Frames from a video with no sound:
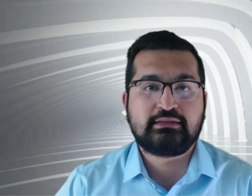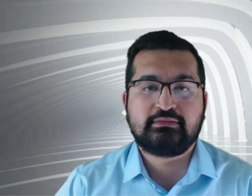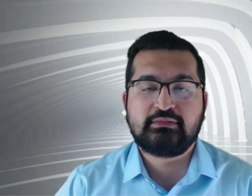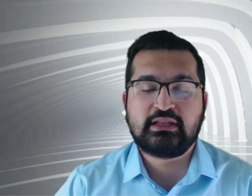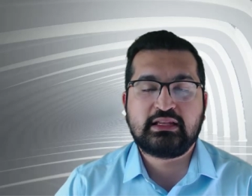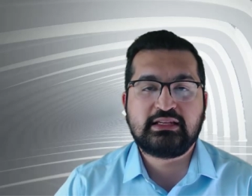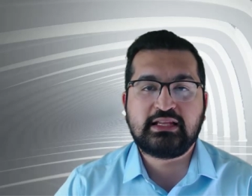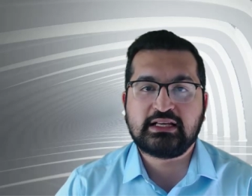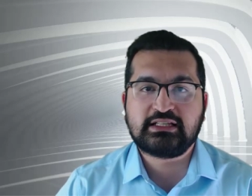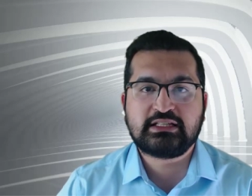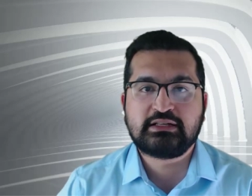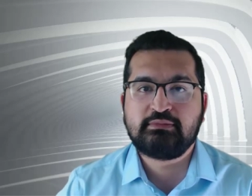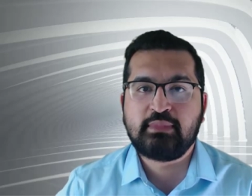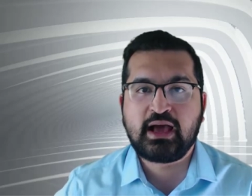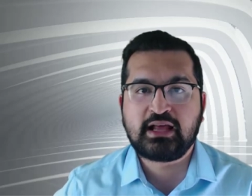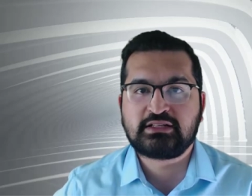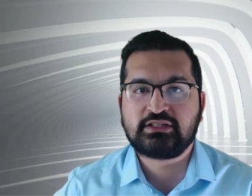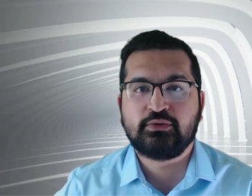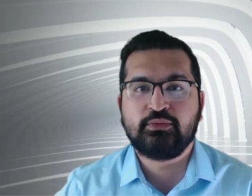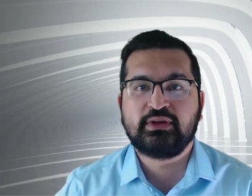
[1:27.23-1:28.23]
doesn't
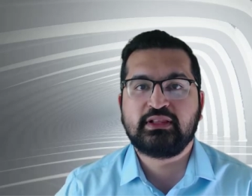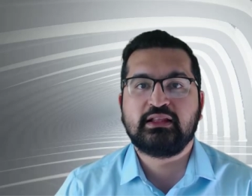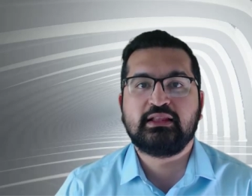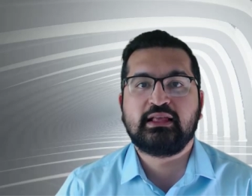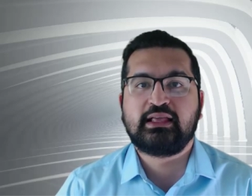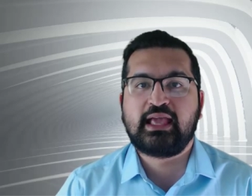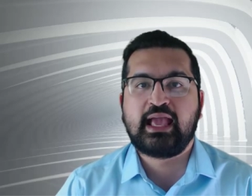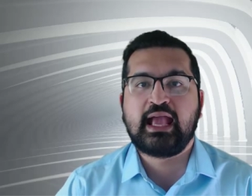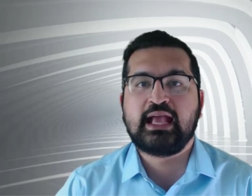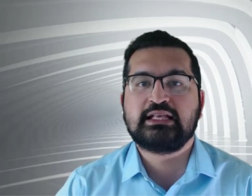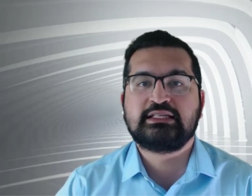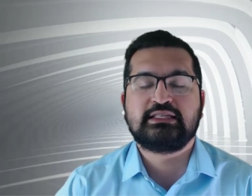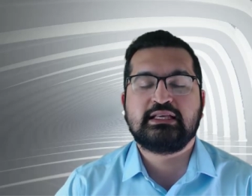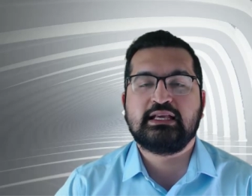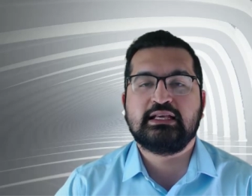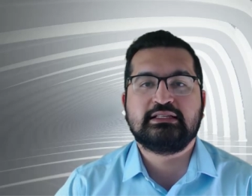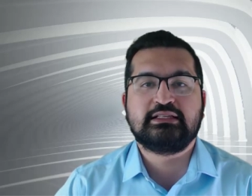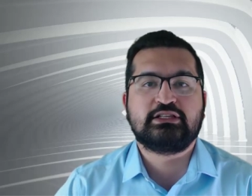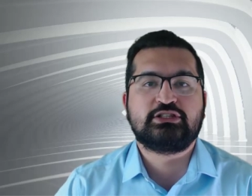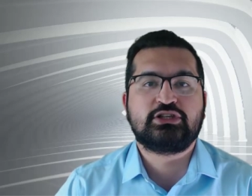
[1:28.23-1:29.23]
matter whether the case
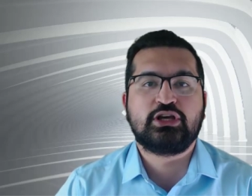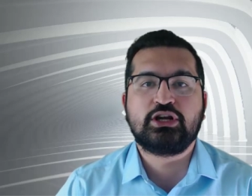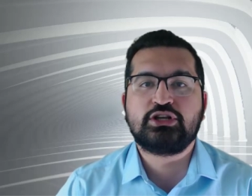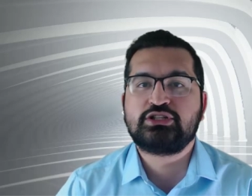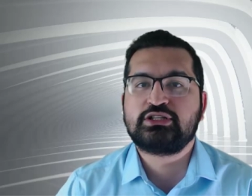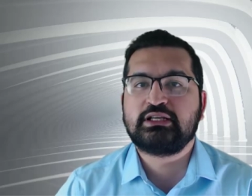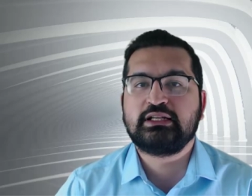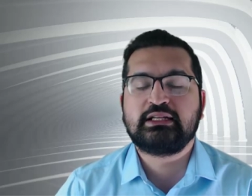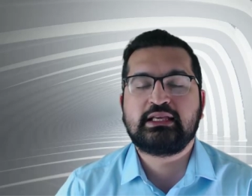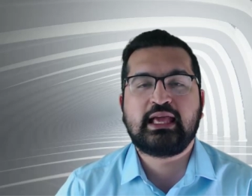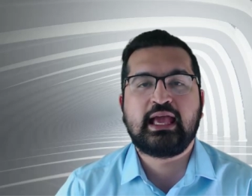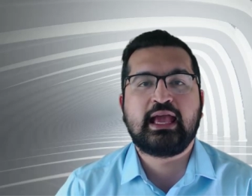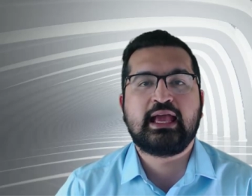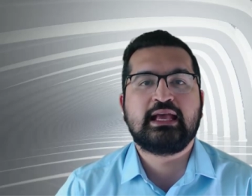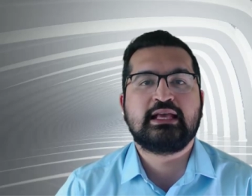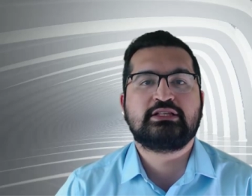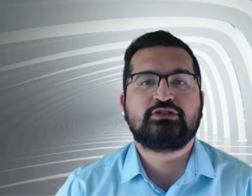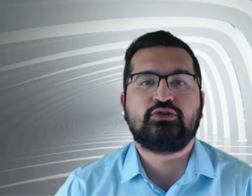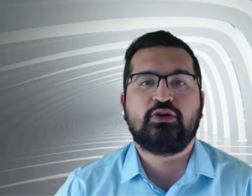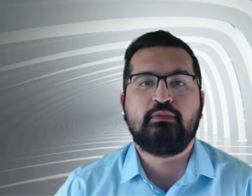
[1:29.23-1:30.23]
is a surgical
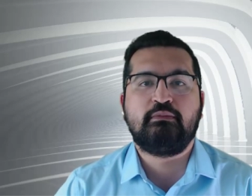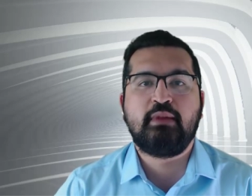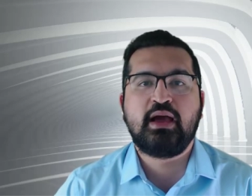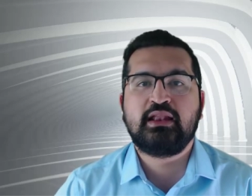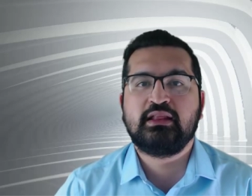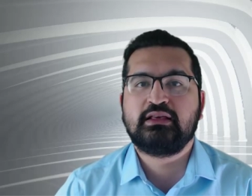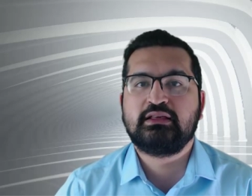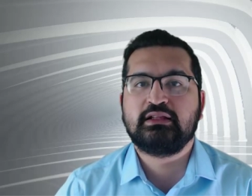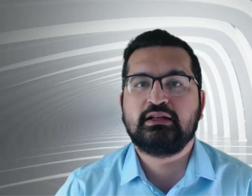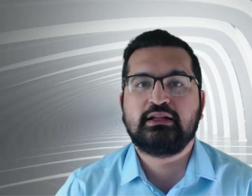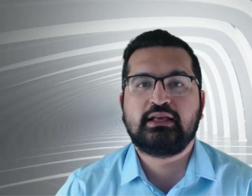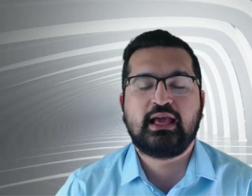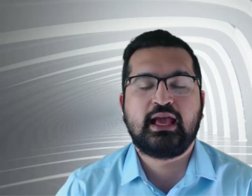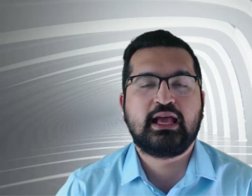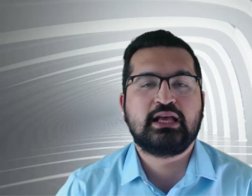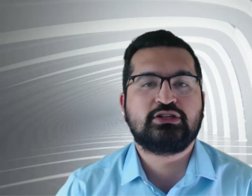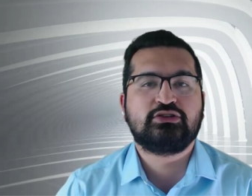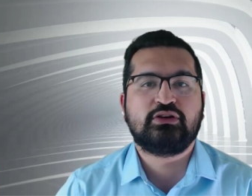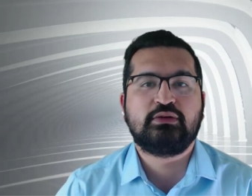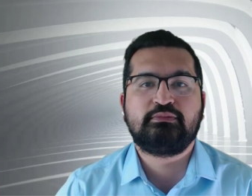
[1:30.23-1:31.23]
case or a medical
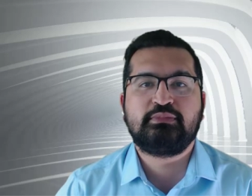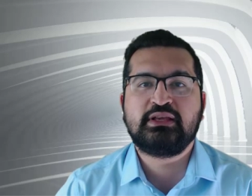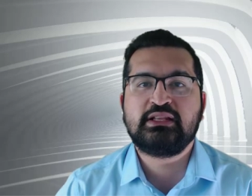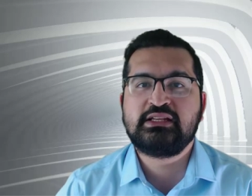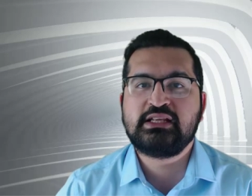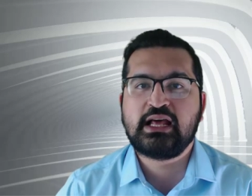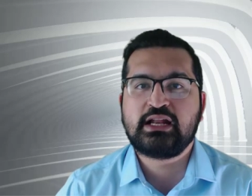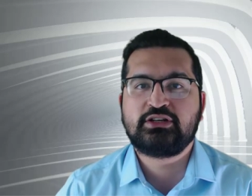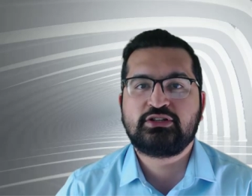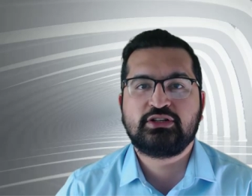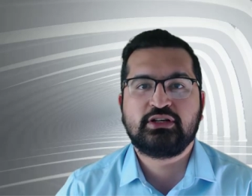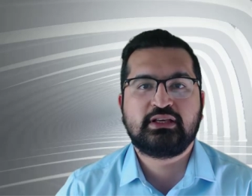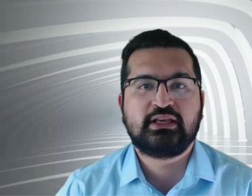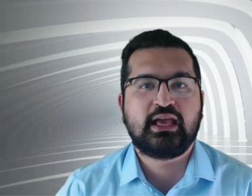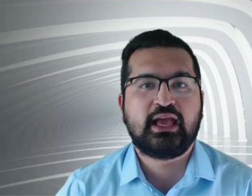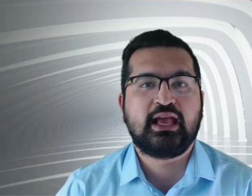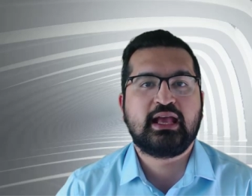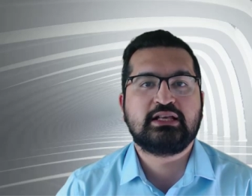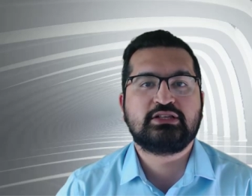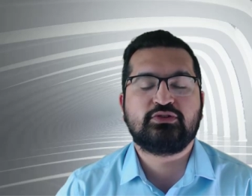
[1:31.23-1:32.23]
case or a pediatric
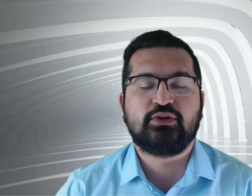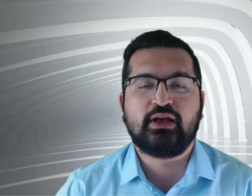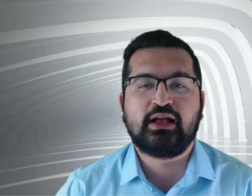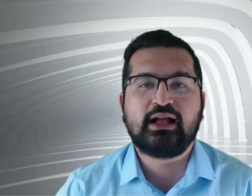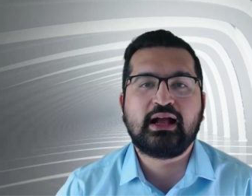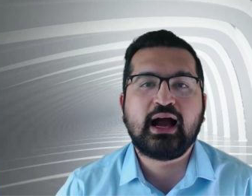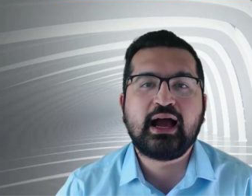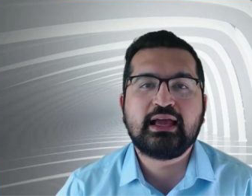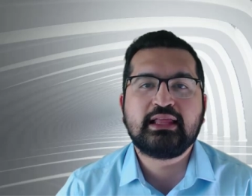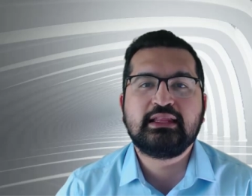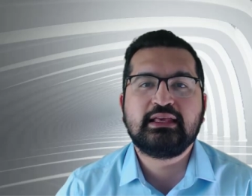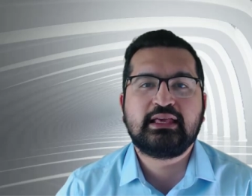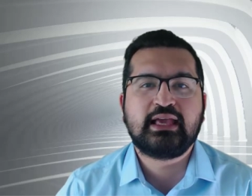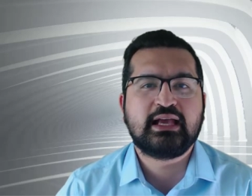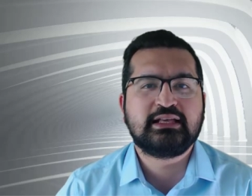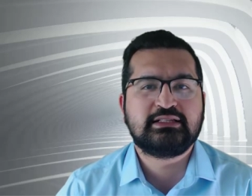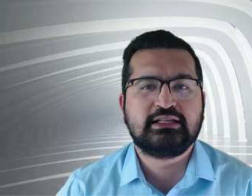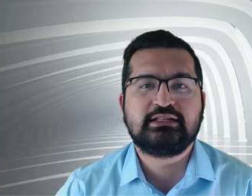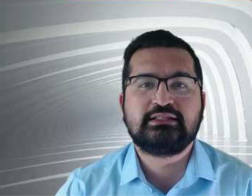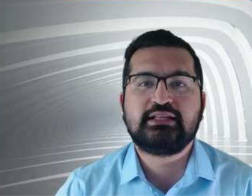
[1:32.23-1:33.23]
case or a gynae
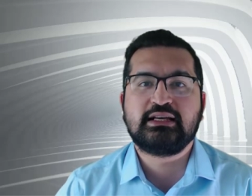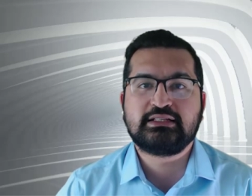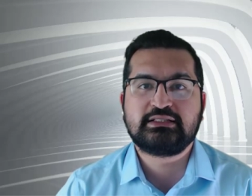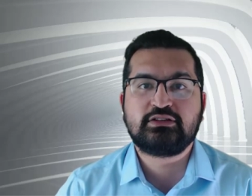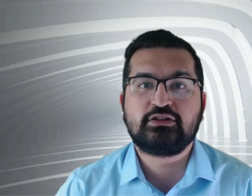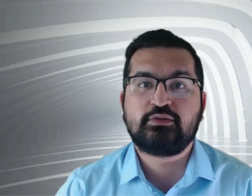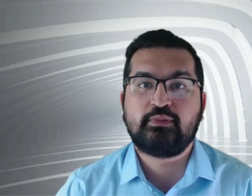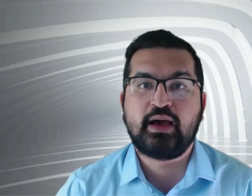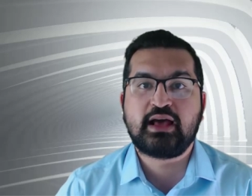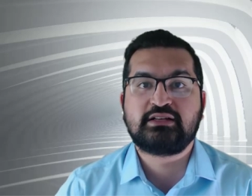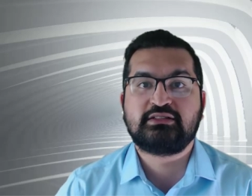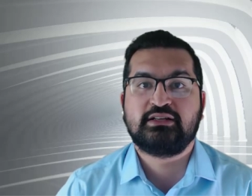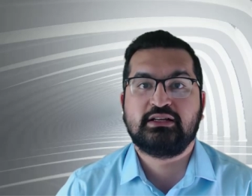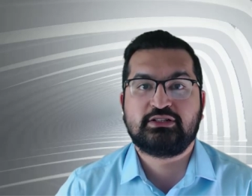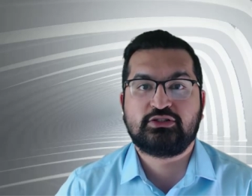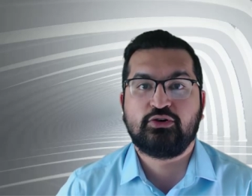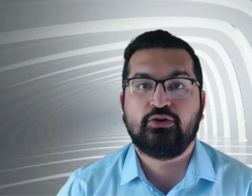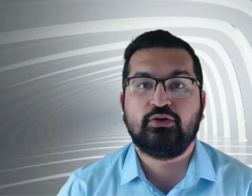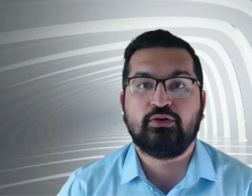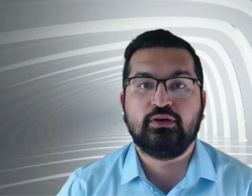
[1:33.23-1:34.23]
case, it does not matter at
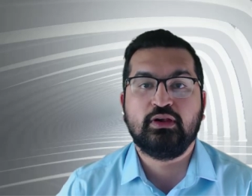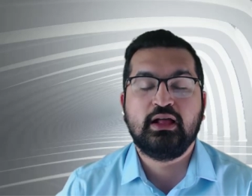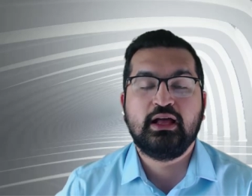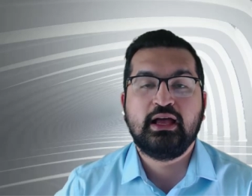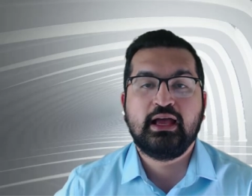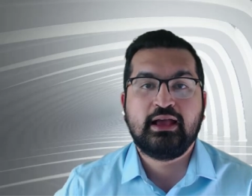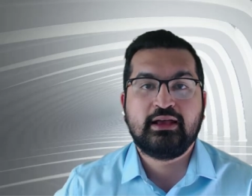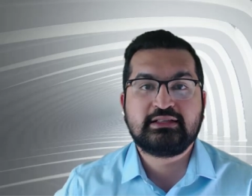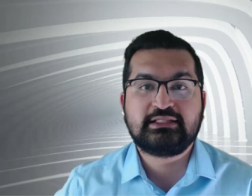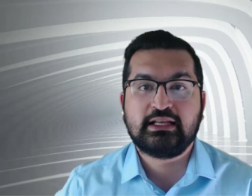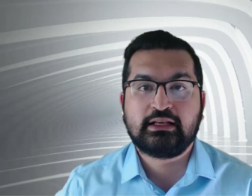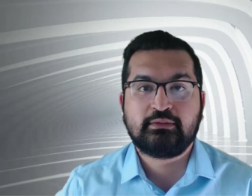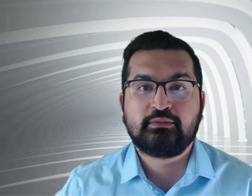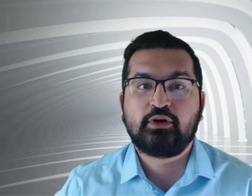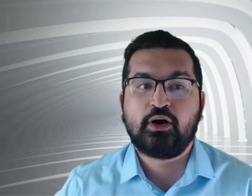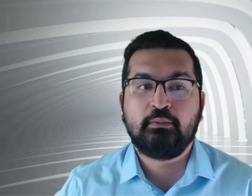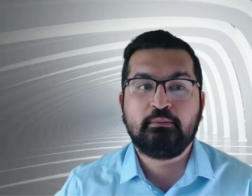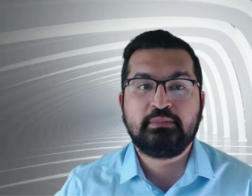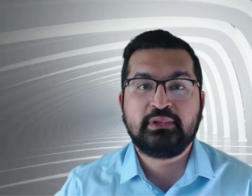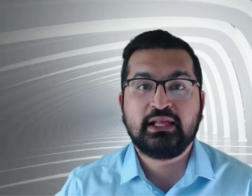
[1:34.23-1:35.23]
all. It's like
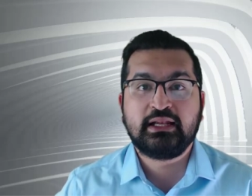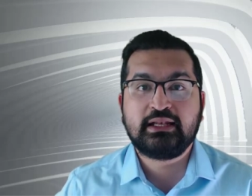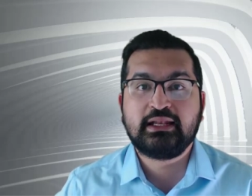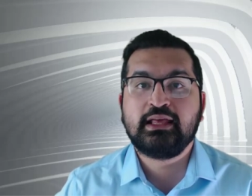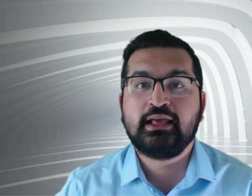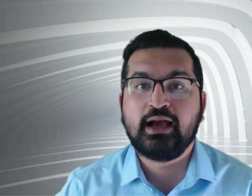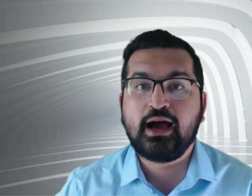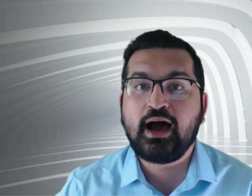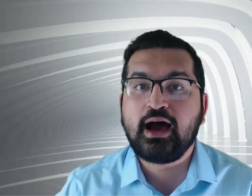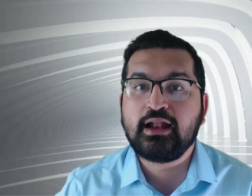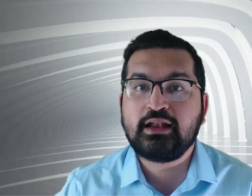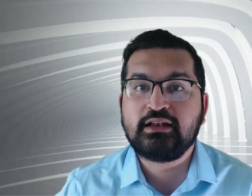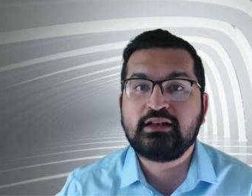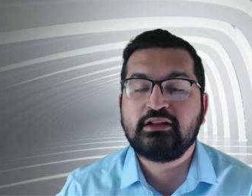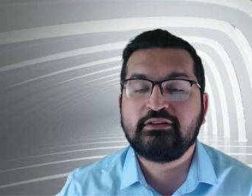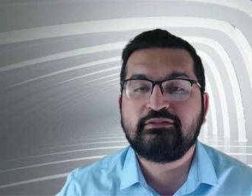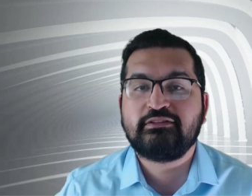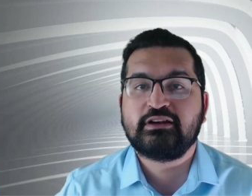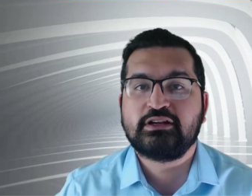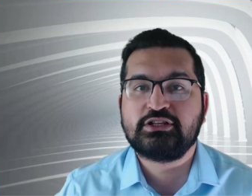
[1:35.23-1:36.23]
completely
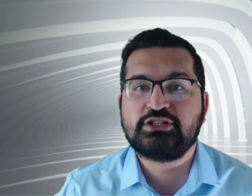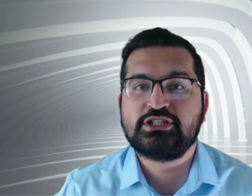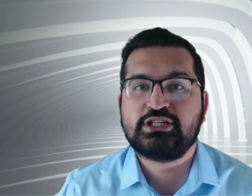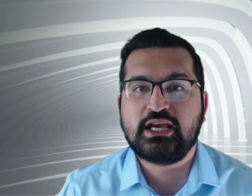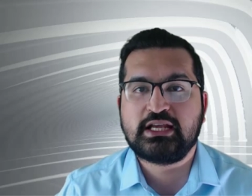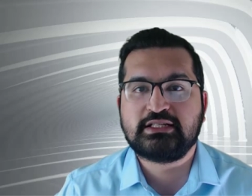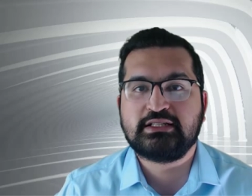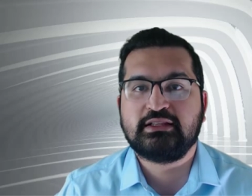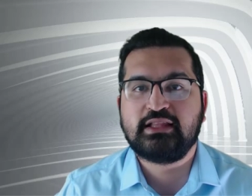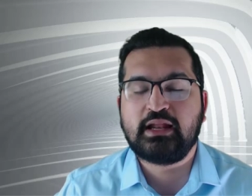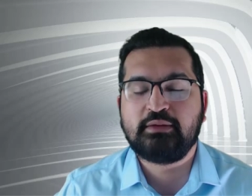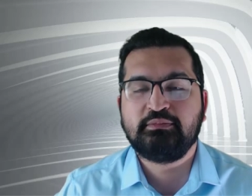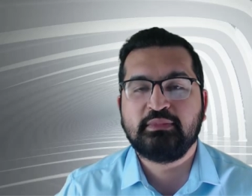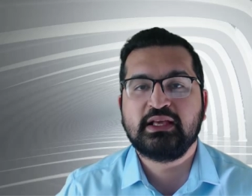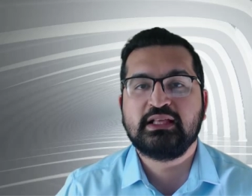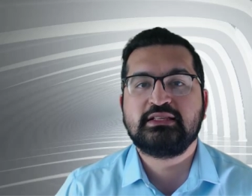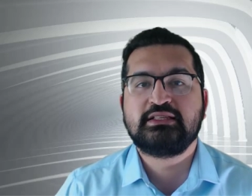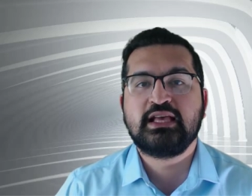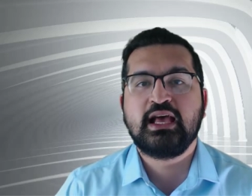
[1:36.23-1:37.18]
undifferentiated. That means